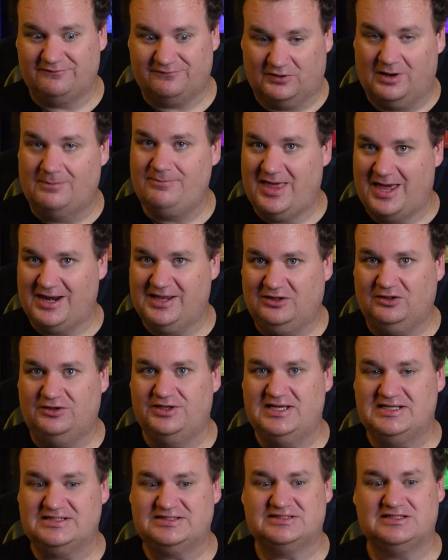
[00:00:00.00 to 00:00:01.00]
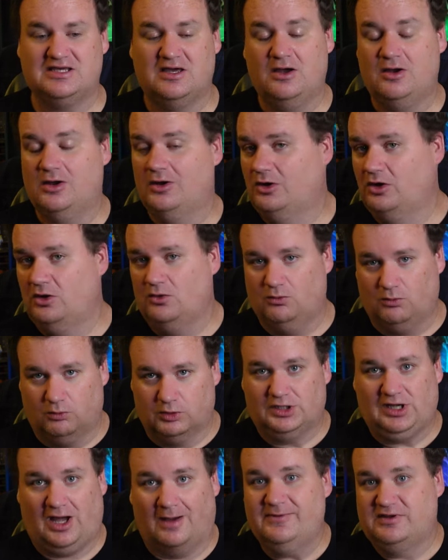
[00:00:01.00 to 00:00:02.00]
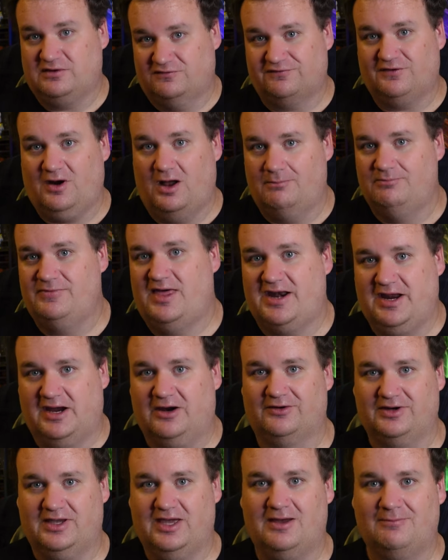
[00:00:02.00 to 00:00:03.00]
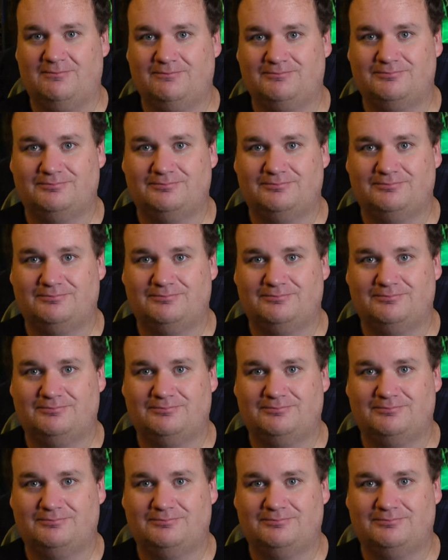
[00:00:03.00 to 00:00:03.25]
from that illness, were coming from that area.